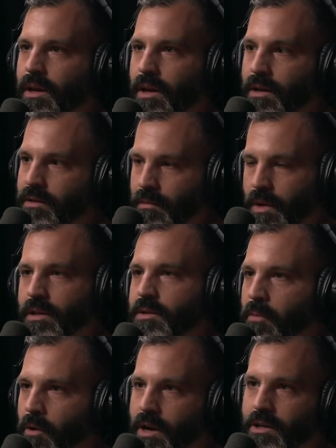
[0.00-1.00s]
Yep. some
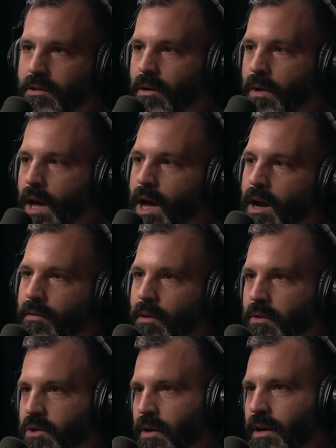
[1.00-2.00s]
inspiration that we have that
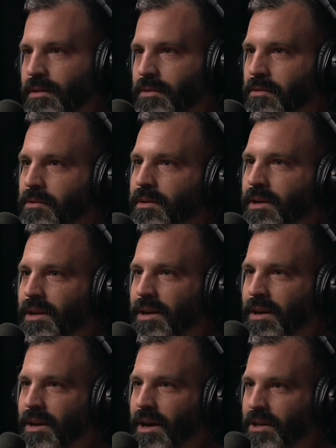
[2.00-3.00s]
we're trying to
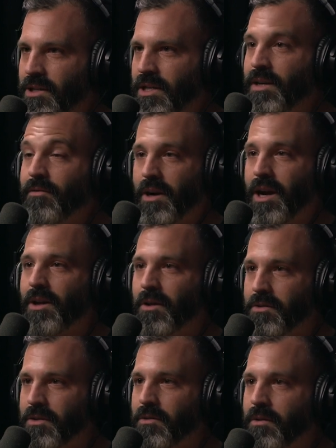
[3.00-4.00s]
achieve or get
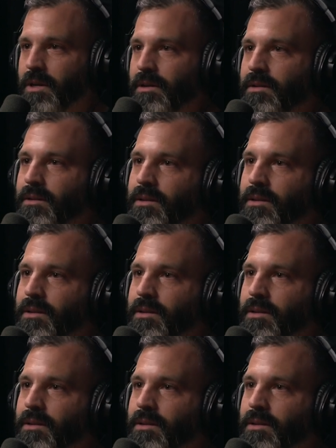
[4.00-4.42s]
close to it.